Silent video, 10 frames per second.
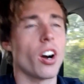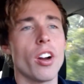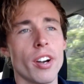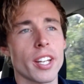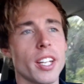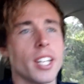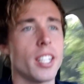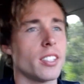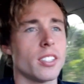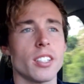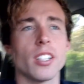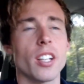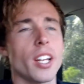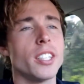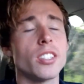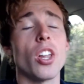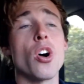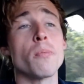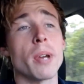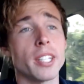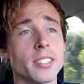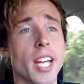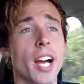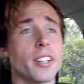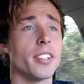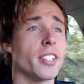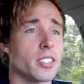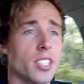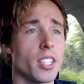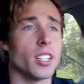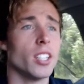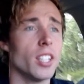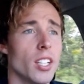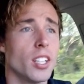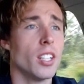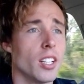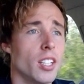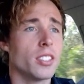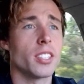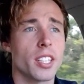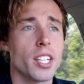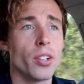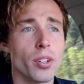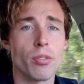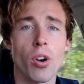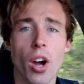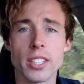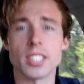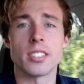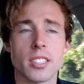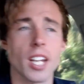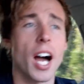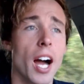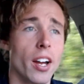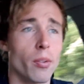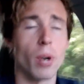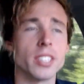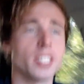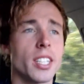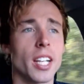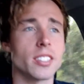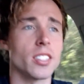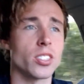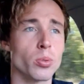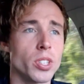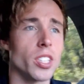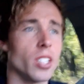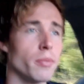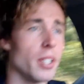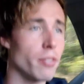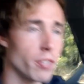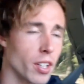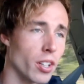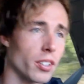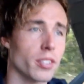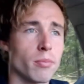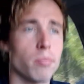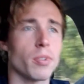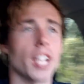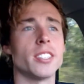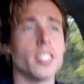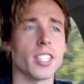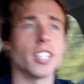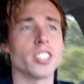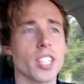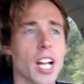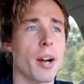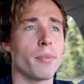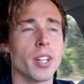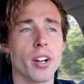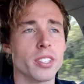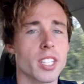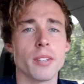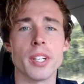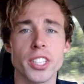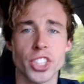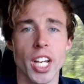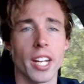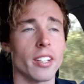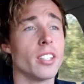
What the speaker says: I reckon he's long been touted as the St Kilda rising star. Once he gets a switch in the midfield, gets his engine up, he's going to be a jet.